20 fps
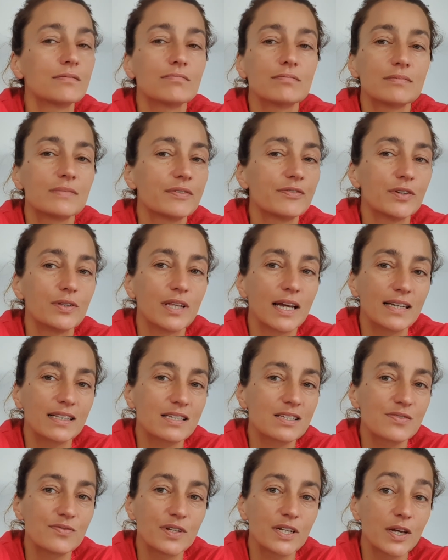if you like
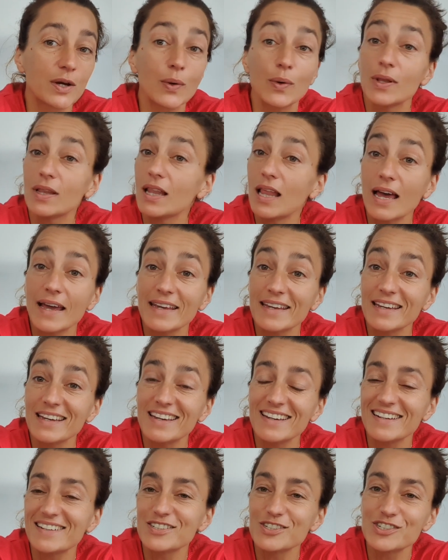this video, like
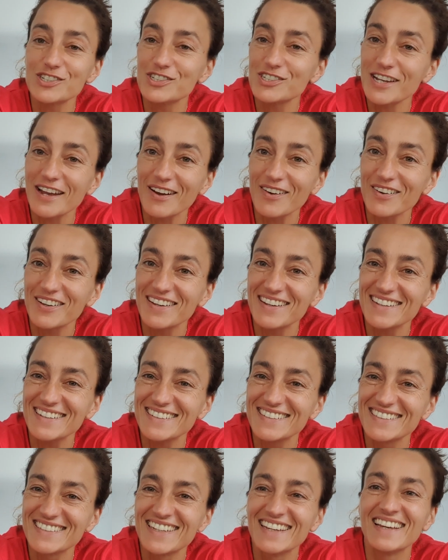it and share it
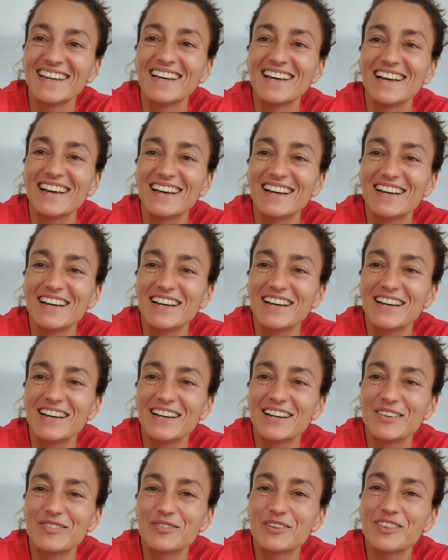
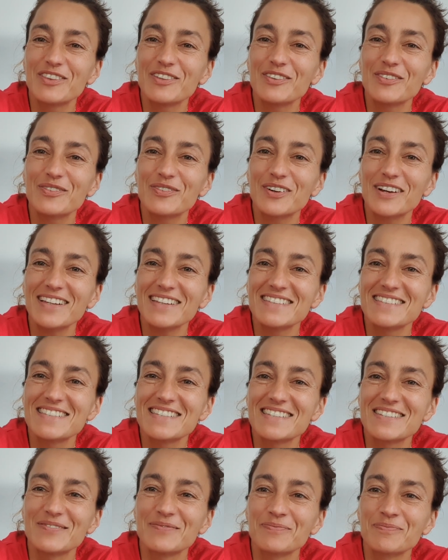with your friends.
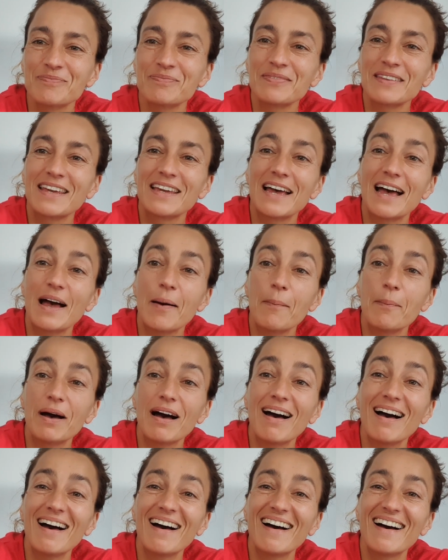
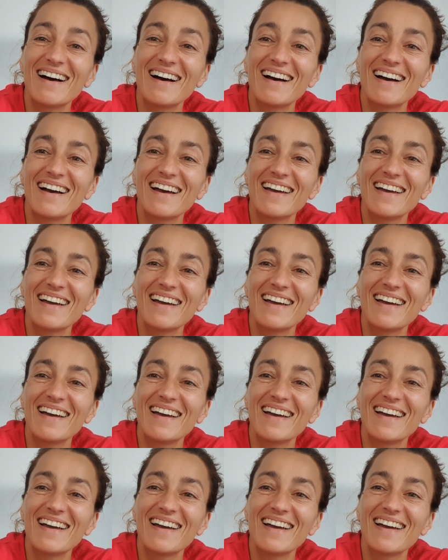Bye.